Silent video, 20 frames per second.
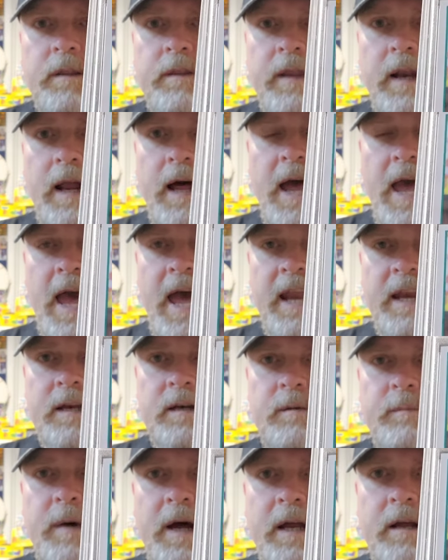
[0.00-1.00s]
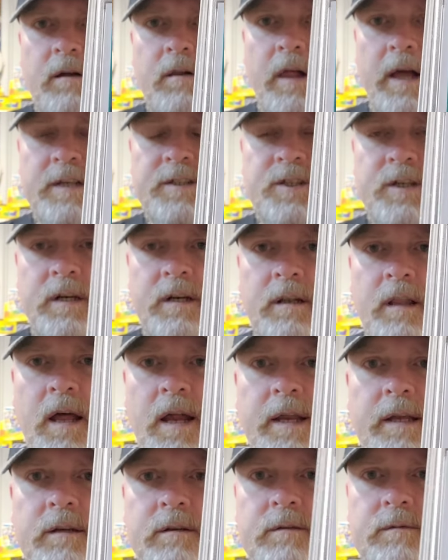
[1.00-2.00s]
that I added to my collection in
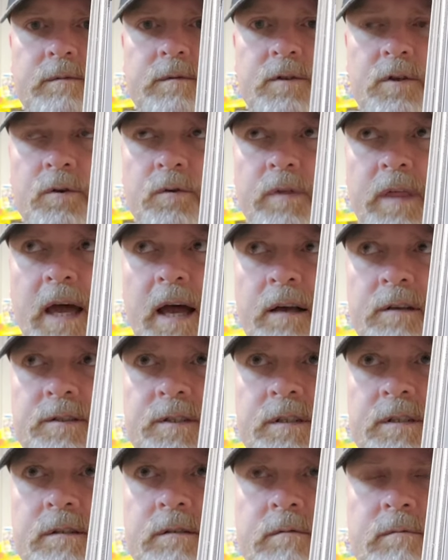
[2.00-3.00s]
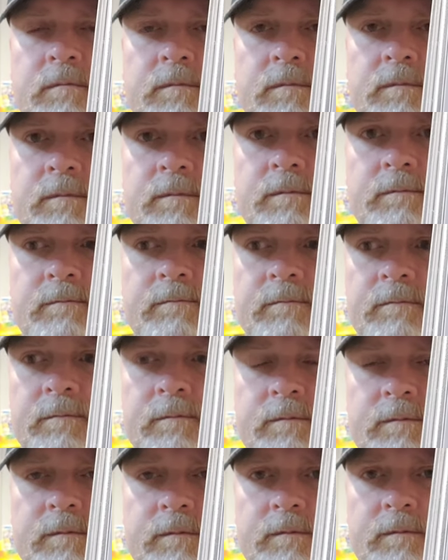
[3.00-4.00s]
like
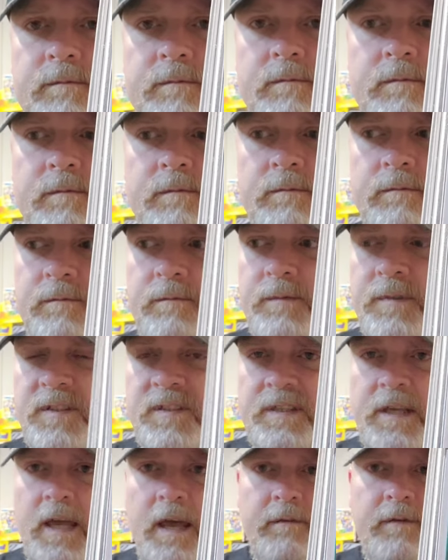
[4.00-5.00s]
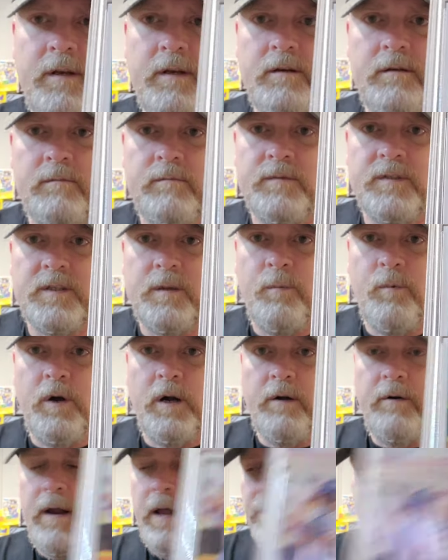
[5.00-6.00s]
2007,
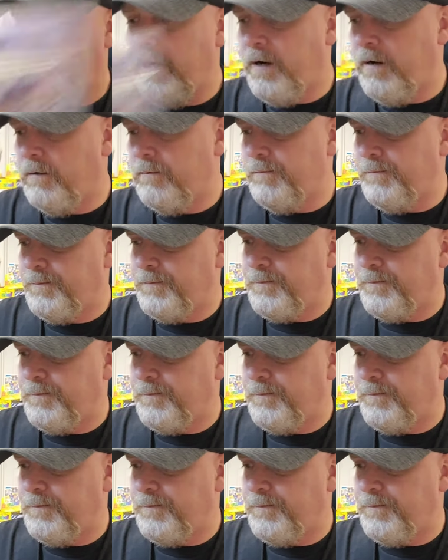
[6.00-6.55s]
somewhere around there.